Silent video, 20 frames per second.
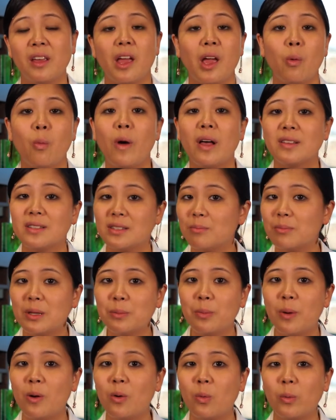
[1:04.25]
And while some
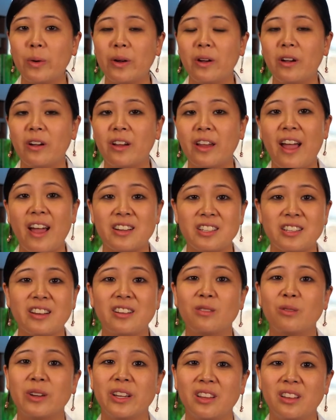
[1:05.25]
people we catch
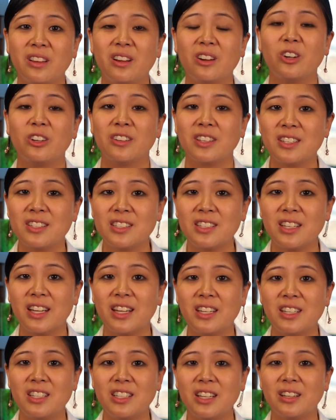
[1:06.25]
at a really early
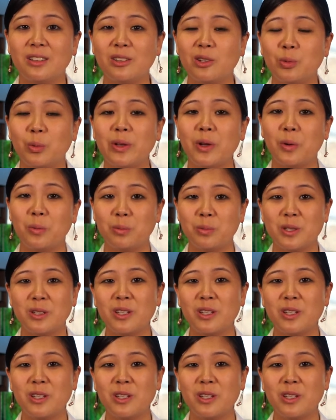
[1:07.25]
stage and we hope